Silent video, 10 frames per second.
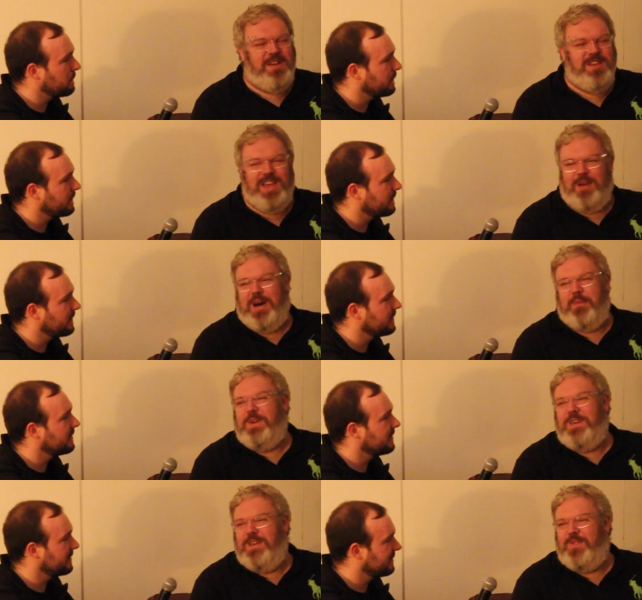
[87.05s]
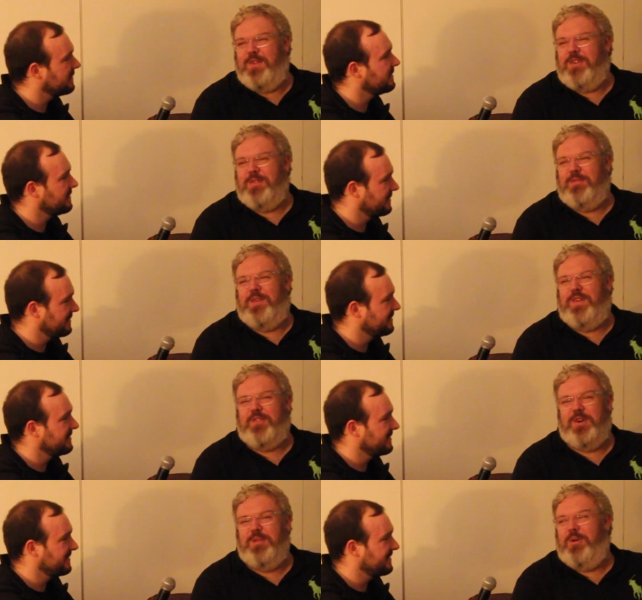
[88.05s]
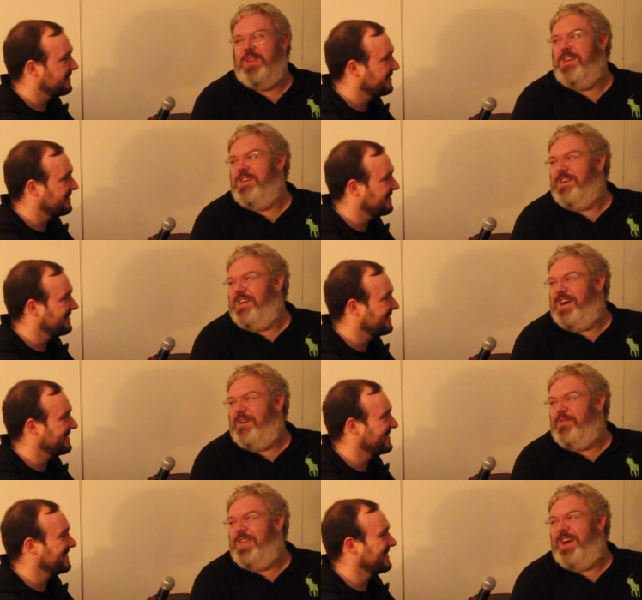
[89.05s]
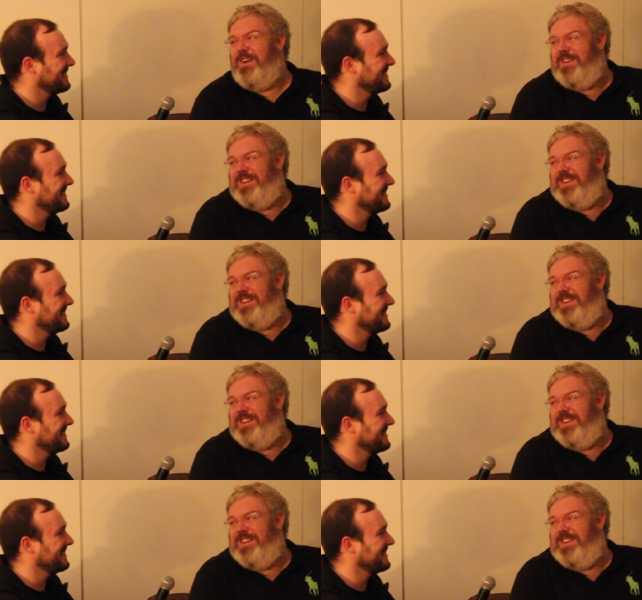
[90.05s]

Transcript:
Speaker 1: yeah, I'm happy. If they've got the, if they've got the money, I'll be there.